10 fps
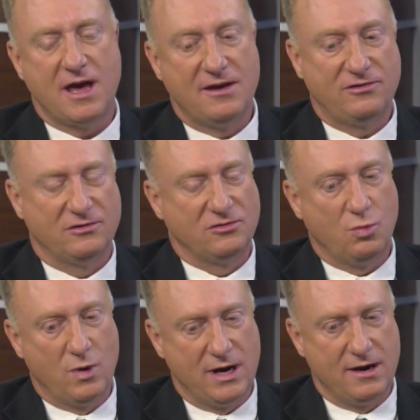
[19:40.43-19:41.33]
cases
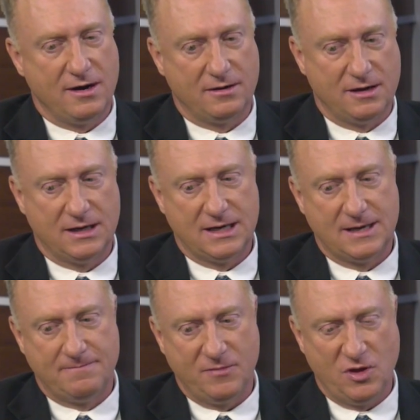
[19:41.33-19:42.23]

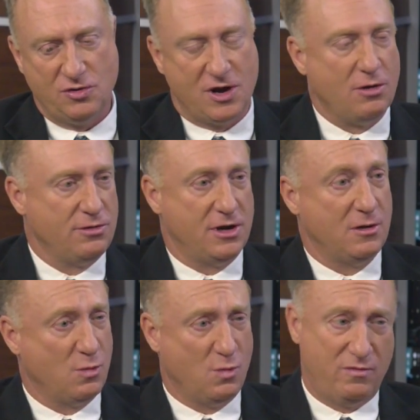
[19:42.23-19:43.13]
where you don't
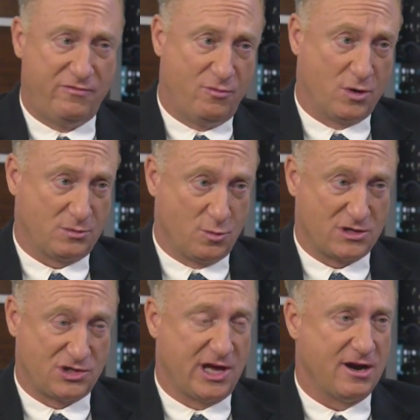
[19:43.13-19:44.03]
know
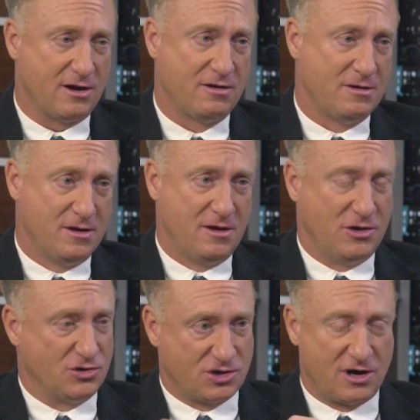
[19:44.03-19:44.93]
what's there?
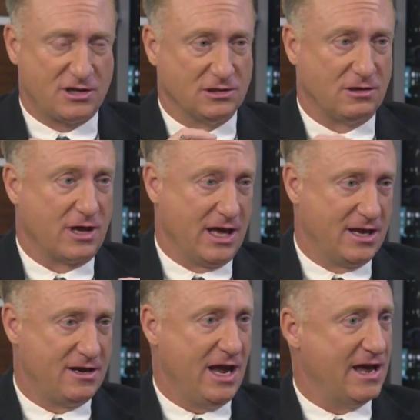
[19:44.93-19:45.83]
You start to look
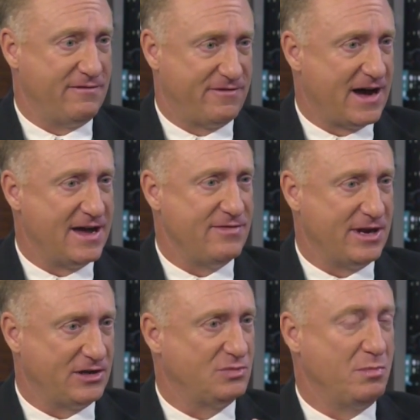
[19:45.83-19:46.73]
in and find
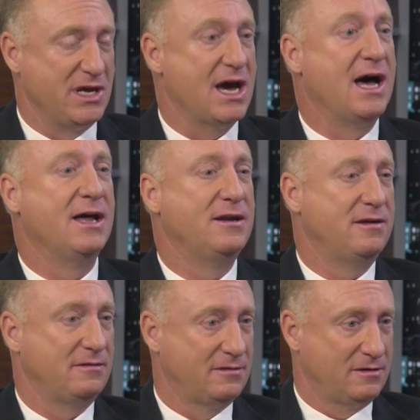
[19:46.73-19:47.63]
that it's beyond
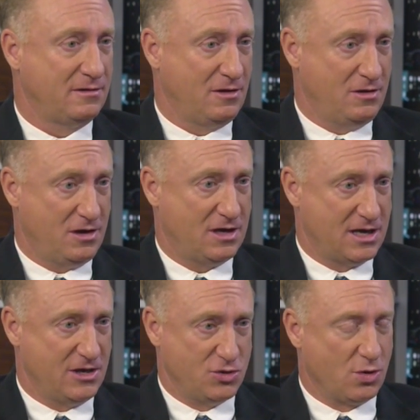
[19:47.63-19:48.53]

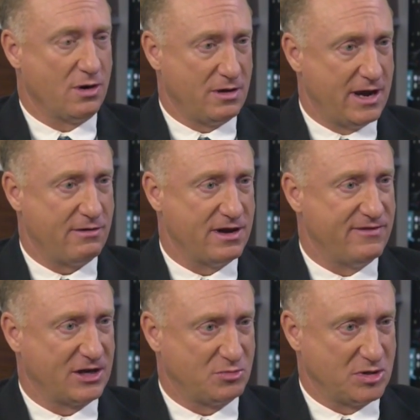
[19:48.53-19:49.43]
your area of
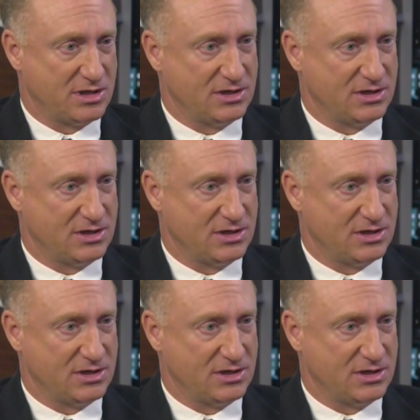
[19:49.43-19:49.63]
expertise?